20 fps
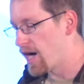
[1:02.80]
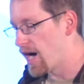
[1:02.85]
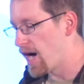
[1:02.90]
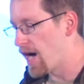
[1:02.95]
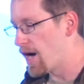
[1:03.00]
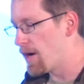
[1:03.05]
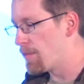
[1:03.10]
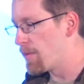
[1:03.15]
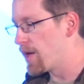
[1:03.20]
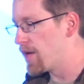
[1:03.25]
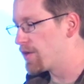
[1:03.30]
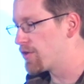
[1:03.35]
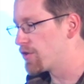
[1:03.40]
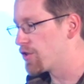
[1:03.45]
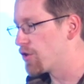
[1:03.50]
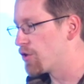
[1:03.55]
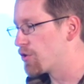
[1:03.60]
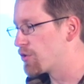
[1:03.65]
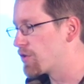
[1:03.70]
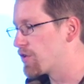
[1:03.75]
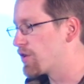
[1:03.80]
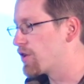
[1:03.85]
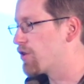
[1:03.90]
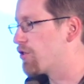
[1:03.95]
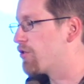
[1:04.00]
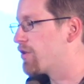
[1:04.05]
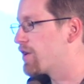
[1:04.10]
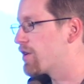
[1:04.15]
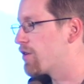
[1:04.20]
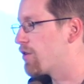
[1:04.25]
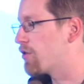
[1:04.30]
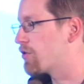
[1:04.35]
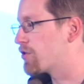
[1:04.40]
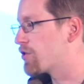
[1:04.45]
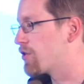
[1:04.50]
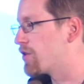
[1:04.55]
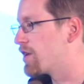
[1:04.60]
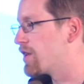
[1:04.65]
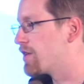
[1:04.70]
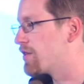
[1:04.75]
And so security
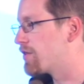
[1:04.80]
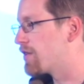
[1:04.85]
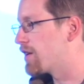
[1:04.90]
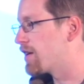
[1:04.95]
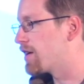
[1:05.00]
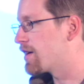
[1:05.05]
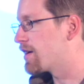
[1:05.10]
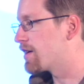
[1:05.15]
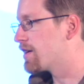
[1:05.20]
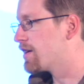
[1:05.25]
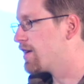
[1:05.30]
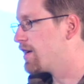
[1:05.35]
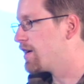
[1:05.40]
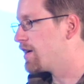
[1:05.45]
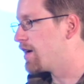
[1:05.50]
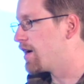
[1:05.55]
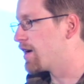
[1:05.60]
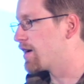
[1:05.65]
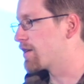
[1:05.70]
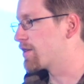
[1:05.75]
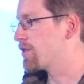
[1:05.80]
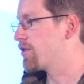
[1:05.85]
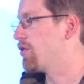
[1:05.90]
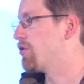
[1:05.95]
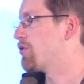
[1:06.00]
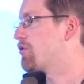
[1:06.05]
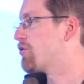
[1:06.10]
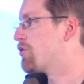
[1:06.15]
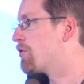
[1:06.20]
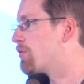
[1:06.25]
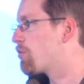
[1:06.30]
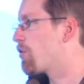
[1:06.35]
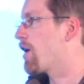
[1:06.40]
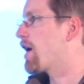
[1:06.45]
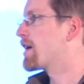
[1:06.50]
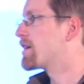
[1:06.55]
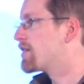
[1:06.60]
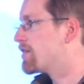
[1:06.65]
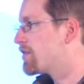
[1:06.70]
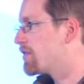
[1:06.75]
culture is a cultural
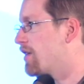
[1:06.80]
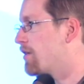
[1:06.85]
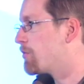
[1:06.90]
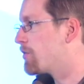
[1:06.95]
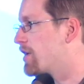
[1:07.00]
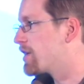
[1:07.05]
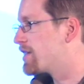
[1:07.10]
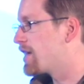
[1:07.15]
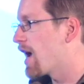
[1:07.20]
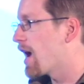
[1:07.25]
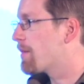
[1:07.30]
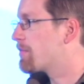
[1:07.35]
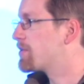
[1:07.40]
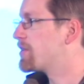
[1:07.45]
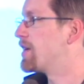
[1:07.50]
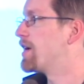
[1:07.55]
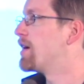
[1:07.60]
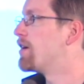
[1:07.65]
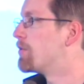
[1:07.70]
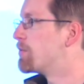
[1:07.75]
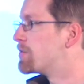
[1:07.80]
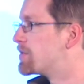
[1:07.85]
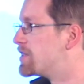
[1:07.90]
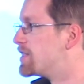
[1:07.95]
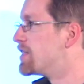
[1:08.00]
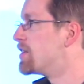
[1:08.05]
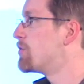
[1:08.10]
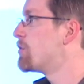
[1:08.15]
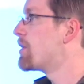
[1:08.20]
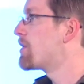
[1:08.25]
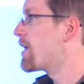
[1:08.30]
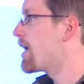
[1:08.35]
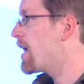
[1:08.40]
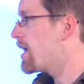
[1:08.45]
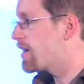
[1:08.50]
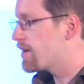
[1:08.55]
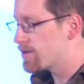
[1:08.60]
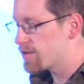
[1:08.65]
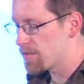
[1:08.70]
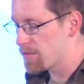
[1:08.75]
practice that we adapt to help deal with
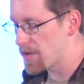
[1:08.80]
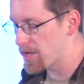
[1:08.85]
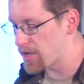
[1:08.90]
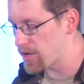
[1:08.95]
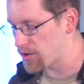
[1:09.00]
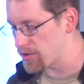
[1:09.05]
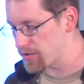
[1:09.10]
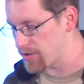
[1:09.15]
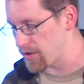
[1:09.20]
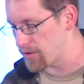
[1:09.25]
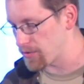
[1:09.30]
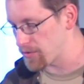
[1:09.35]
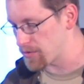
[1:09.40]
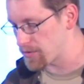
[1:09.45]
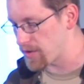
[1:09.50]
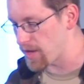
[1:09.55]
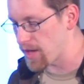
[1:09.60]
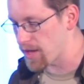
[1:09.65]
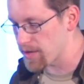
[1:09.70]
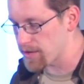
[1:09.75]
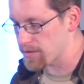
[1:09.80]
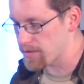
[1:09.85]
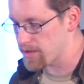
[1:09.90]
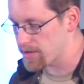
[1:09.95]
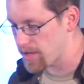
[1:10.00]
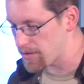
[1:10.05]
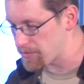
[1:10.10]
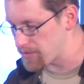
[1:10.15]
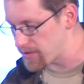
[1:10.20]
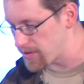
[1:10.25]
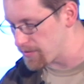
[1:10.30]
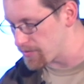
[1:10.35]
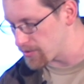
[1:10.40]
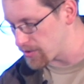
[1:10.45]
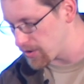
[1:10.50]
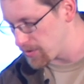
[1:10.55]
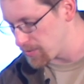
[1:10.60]
that and to make ourselves have safer